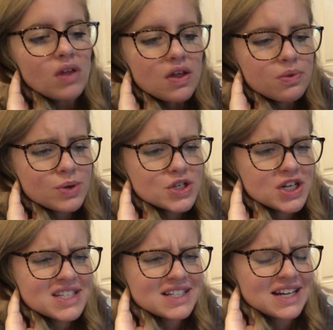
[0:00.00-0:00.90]
The
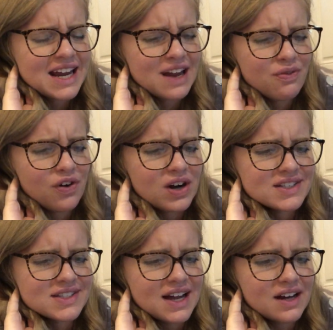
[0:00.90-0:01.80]
merchant gave her a
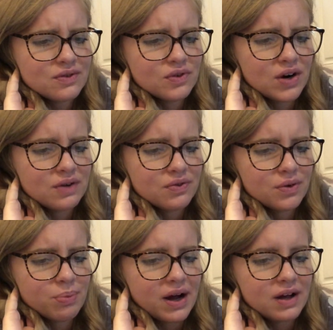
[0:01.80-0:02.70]
sack of grain for her
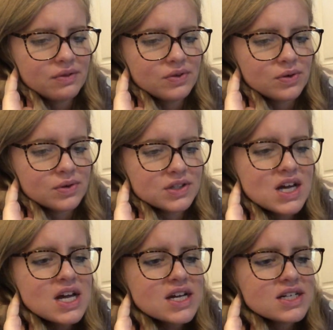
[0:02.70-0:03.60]
pile of gold,
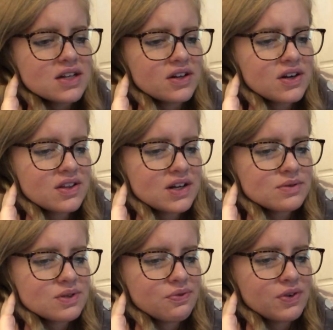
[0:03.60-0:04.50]
declaring that it
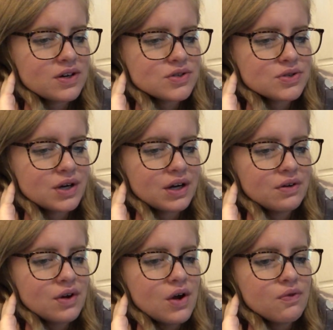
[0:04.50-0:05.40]
was a fair
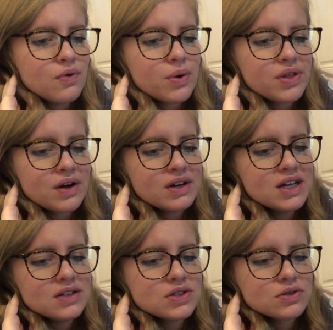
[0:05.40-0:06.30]
trade, for without
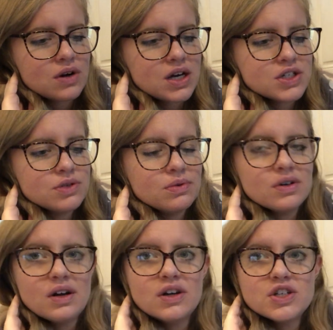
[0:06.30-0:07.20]
his straw she
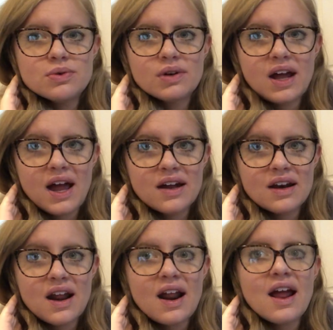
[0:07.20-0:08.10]
would
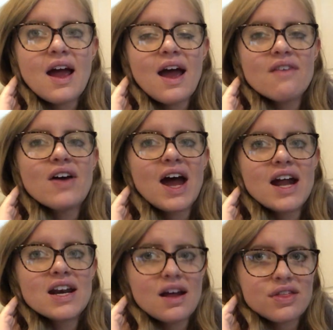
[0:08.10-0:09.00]
have
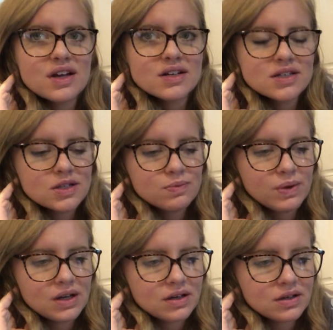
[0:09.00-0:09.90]
had nothing to
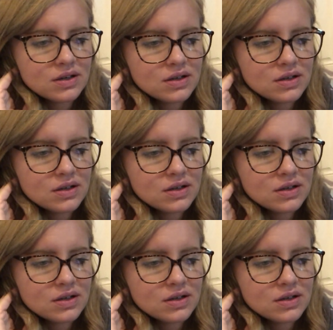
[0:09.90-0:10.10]
spin.